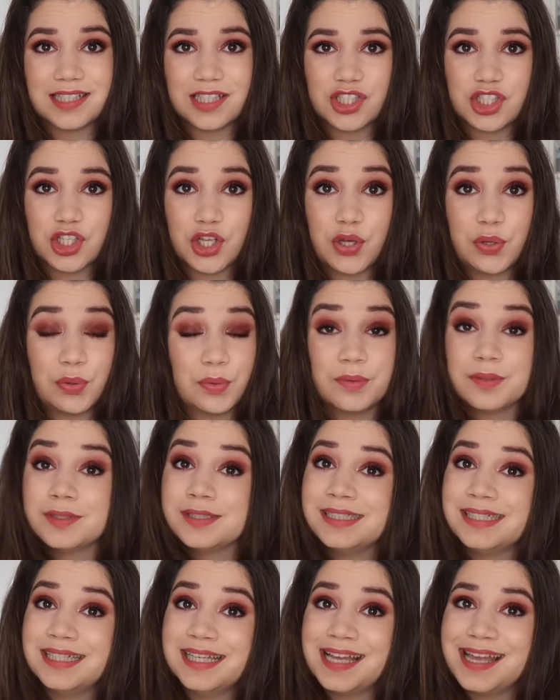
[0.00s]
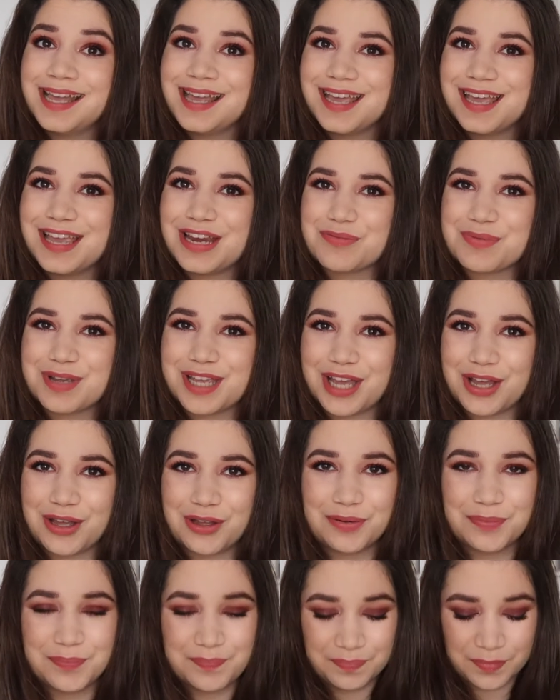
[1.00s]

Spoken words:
so here we go.